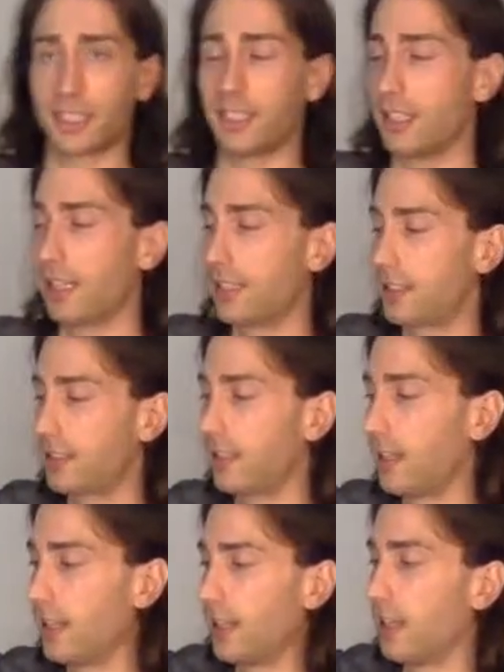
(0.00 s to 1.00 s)
in this
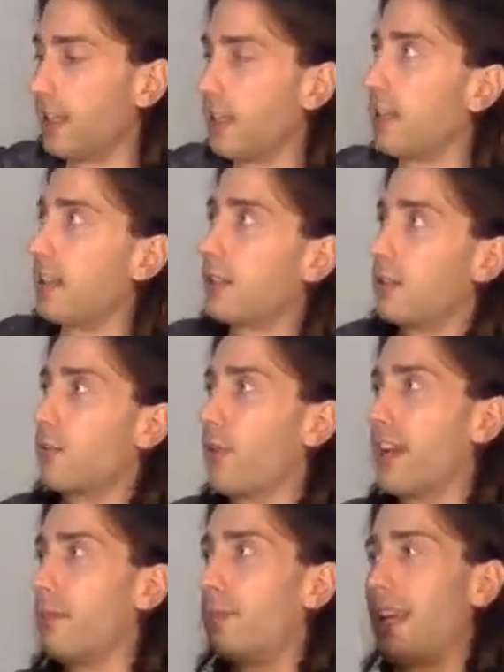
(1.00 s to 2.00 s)

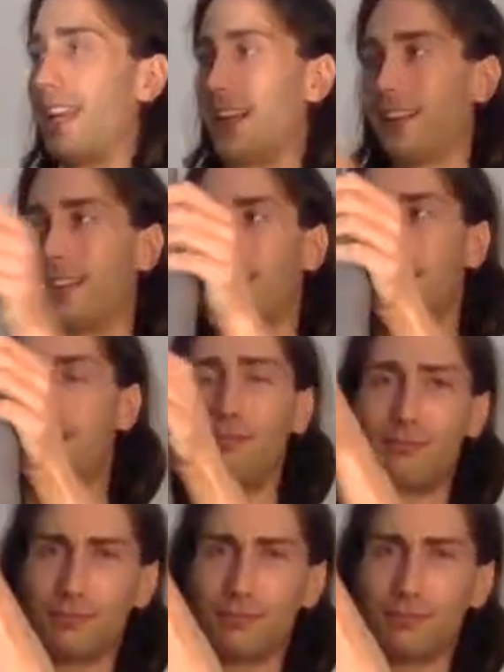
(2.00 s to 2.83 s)
gray pants.